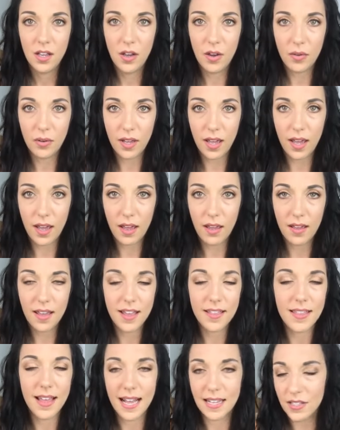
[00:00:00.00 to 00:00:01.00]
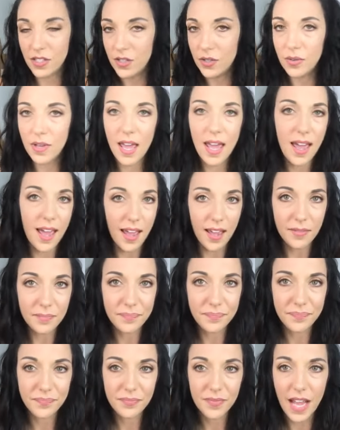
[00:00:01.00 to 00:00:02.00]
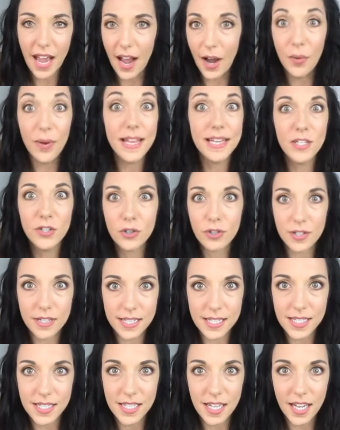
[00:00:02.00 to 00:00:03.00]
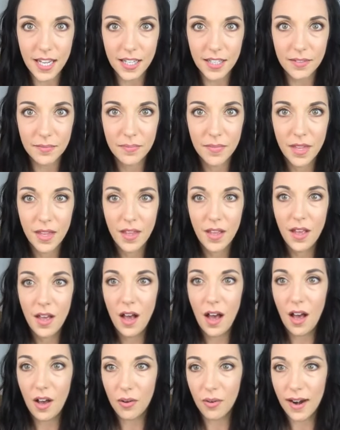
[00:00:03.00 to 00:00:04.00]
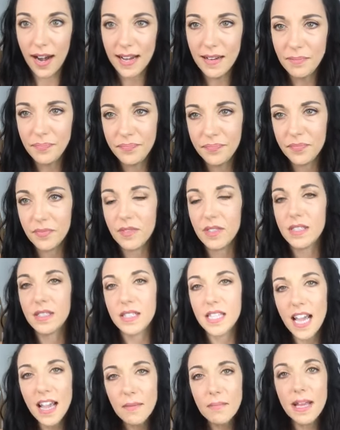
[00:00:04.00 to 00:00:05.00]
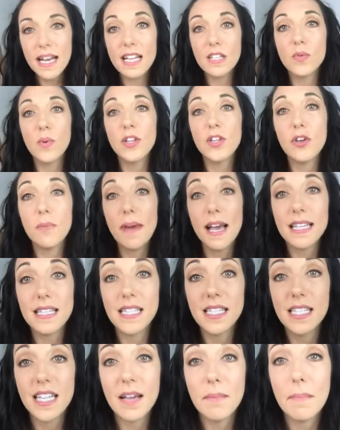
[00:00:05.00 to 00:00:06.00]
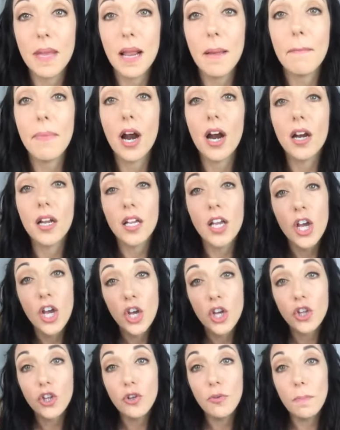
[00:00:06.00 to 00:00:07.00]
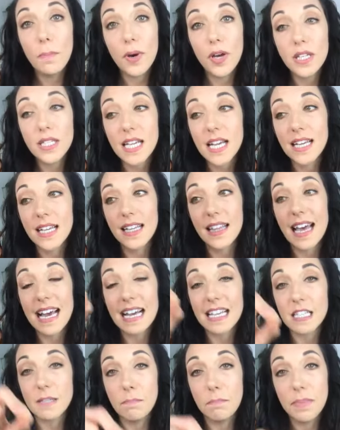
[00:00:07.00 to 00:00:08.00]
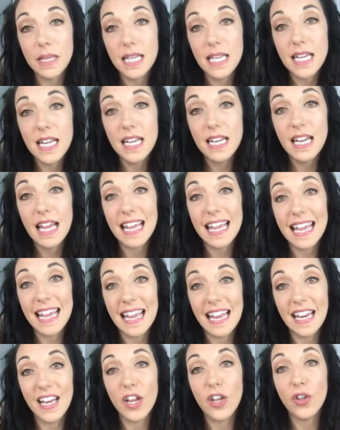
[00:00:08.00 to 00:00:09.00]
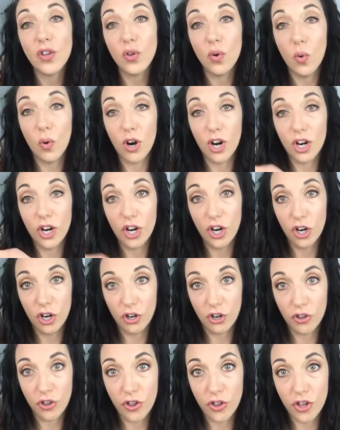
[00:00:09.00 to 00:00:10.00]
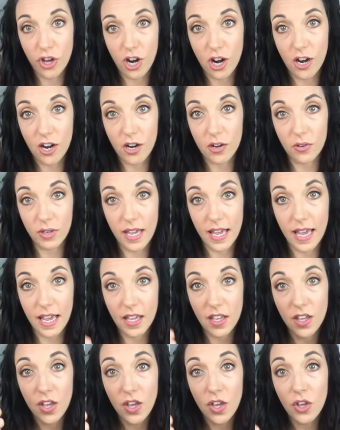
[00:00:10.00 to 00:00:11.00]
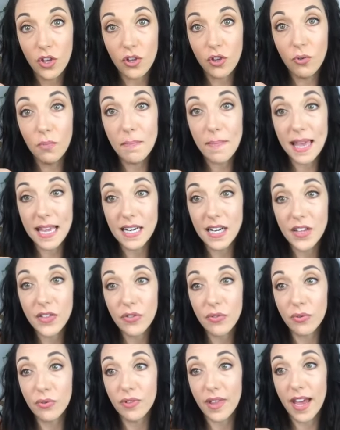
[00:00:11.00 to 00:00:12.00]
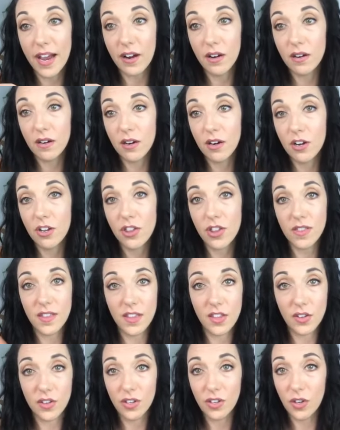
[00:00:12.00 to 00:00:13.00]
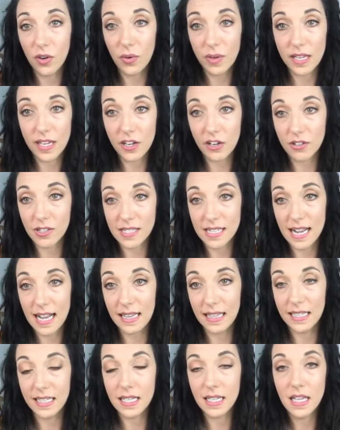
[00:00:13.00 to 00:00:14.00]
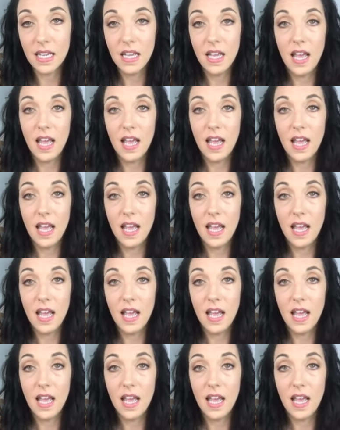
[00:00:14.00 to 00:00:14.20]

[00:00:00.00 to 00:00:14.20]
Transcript: Okay, and that's okay. How interesting. All right, 10 minutes. Once you pass the 10-minute mark, you put a glass bead in your urge jar, okay? You made it through that urge, and then you can go eat your salad.